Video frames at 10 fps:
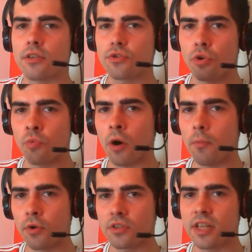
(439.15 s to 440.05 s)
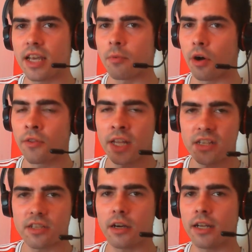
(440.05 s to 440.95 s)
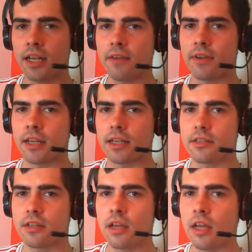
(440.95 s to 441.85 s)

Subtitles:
saw Watmore's name on that starting 11 list,